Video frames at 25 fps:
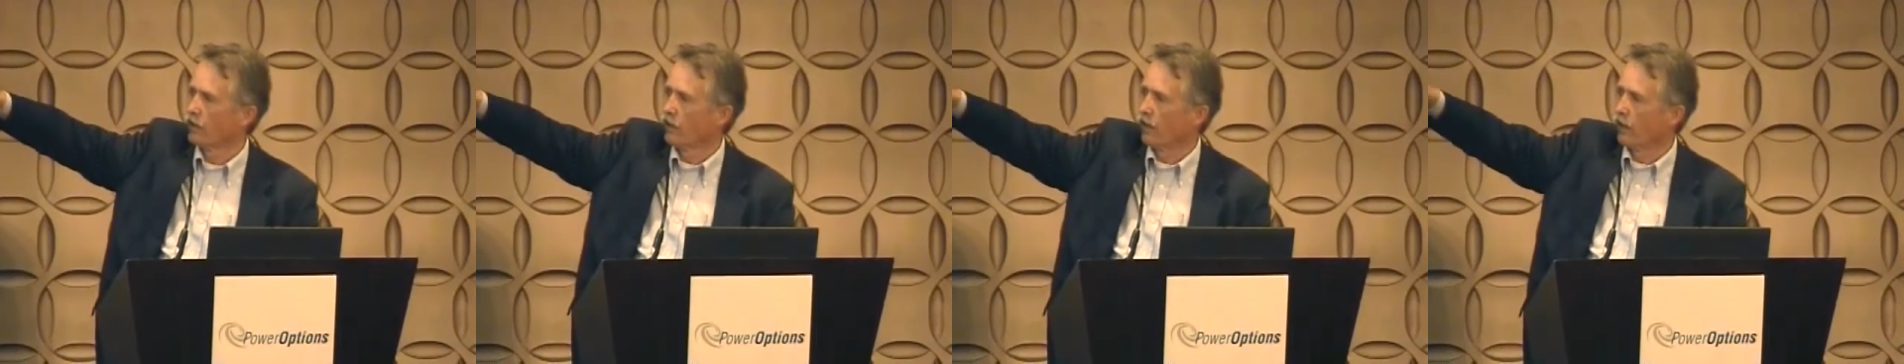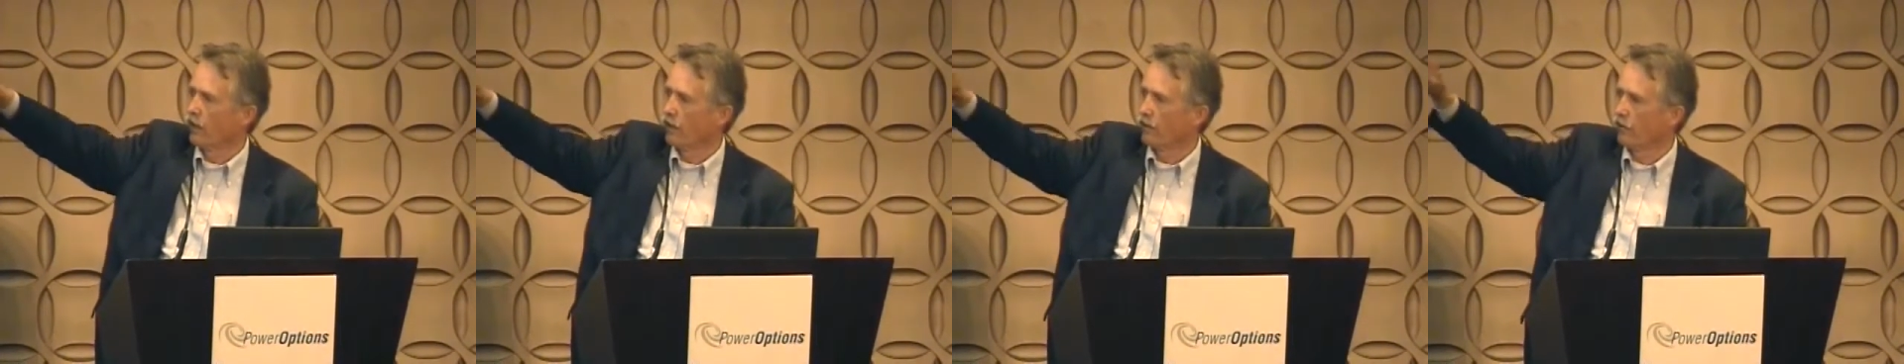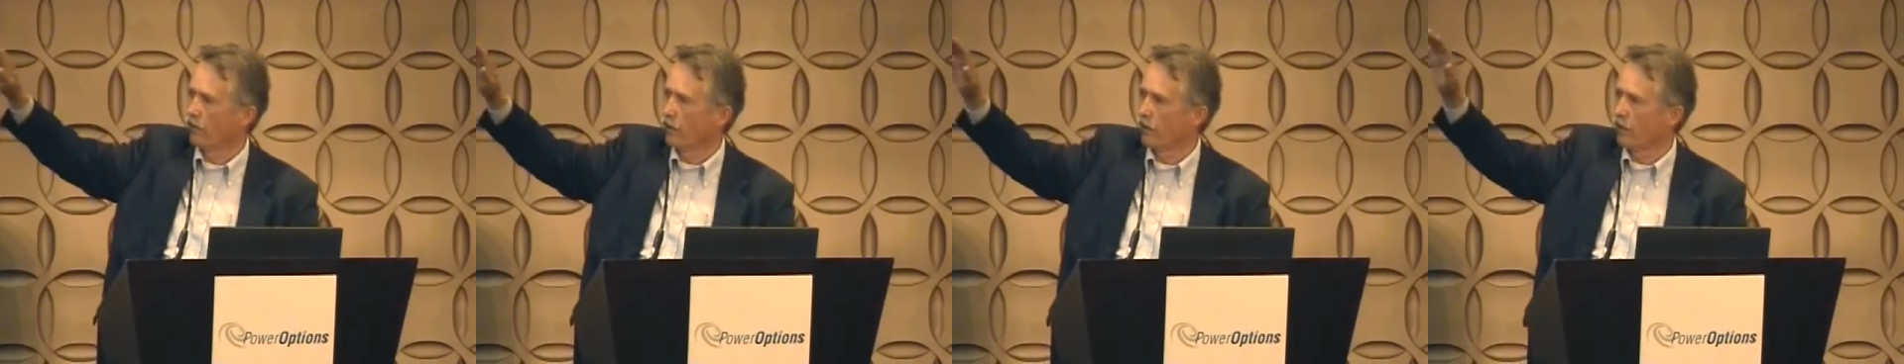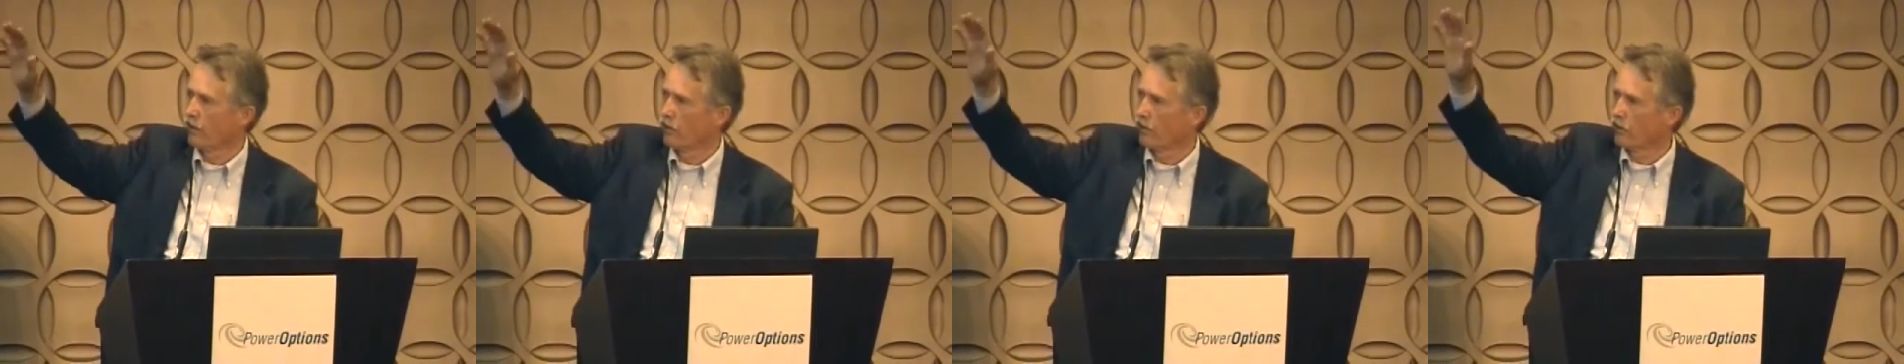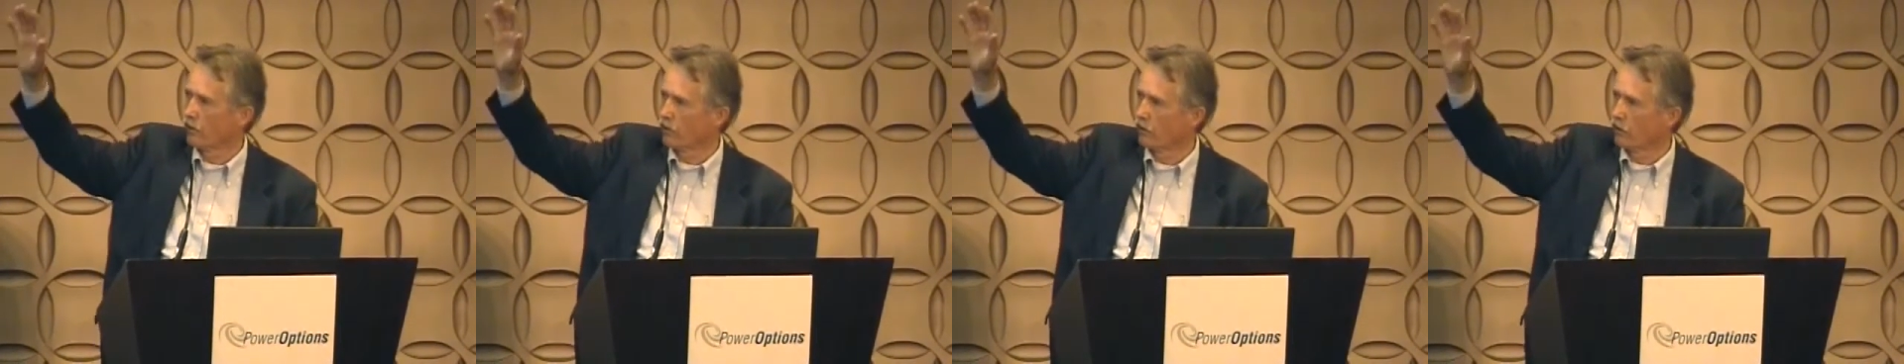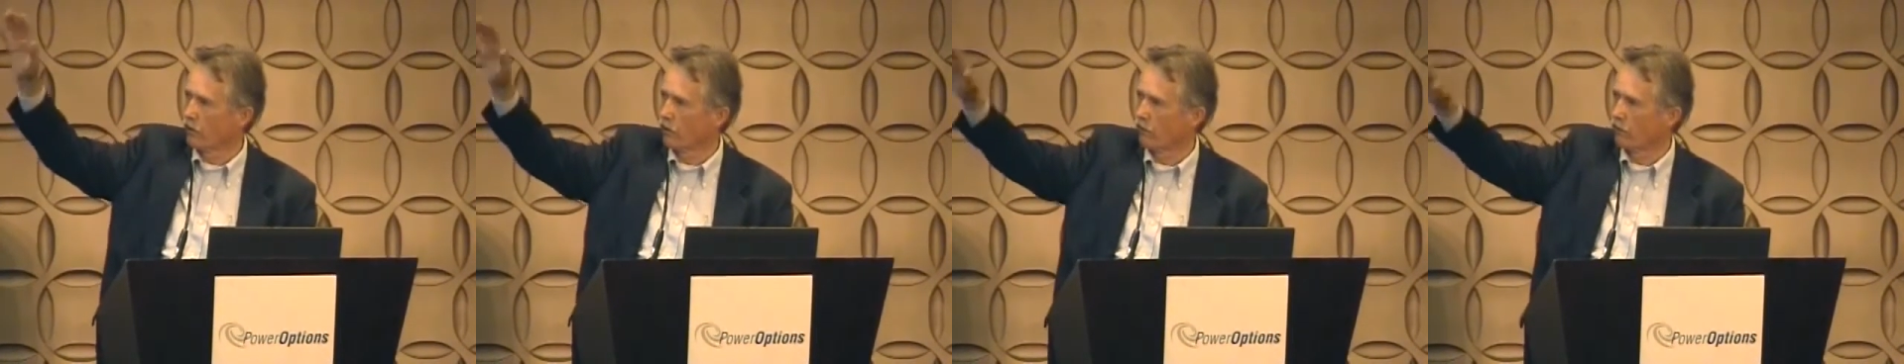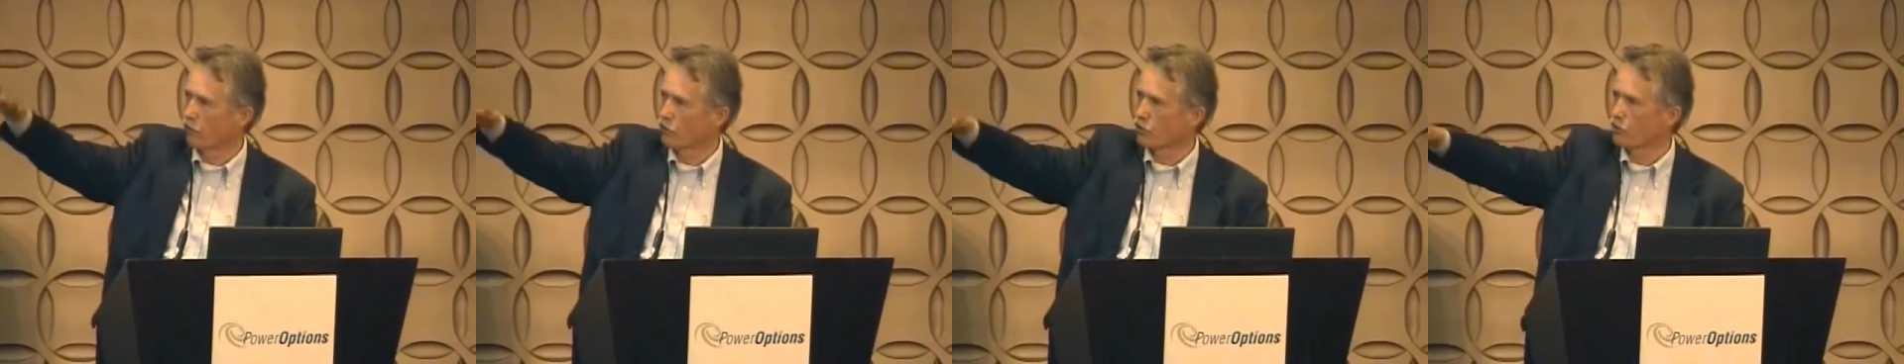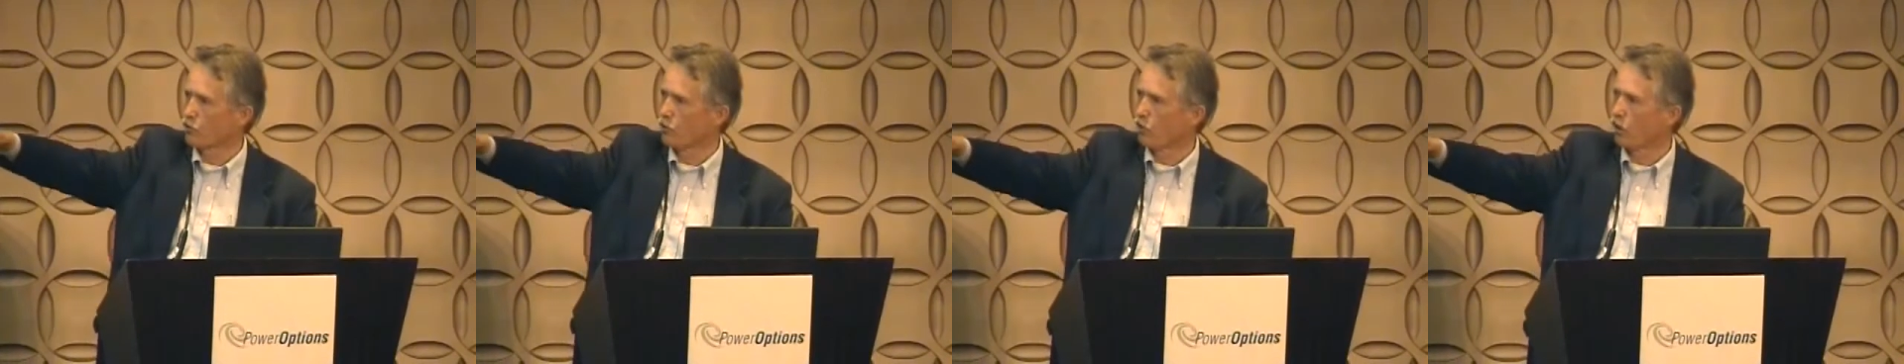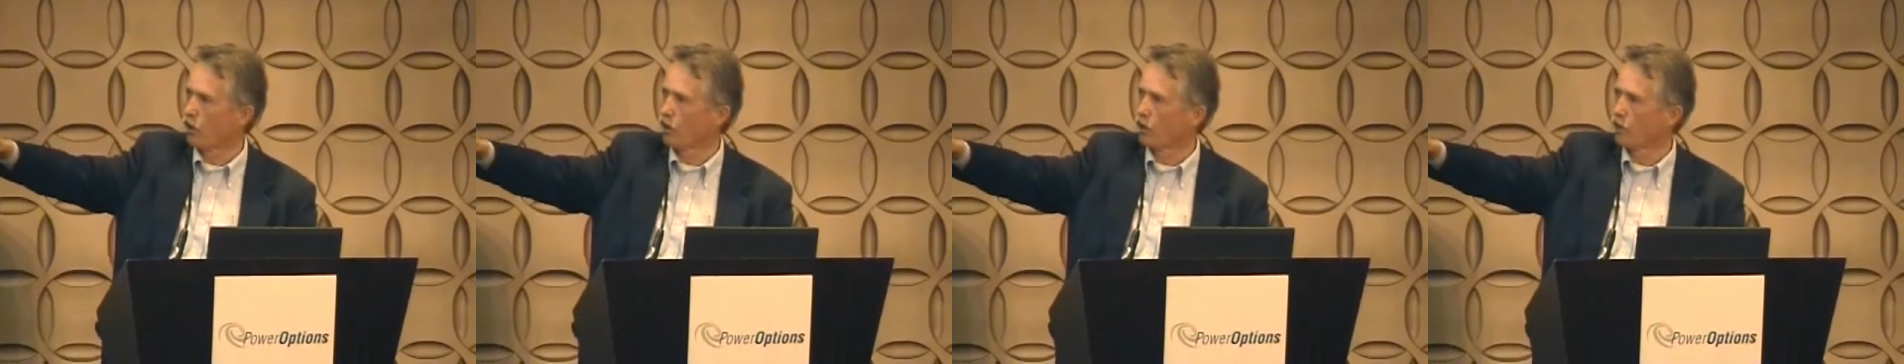and then you have a
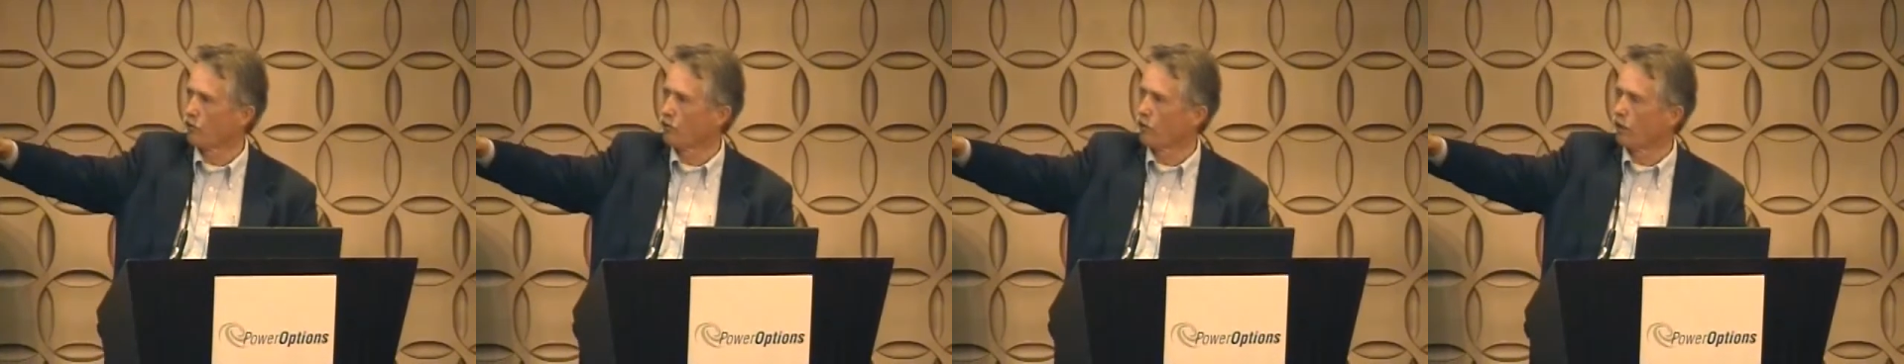smaller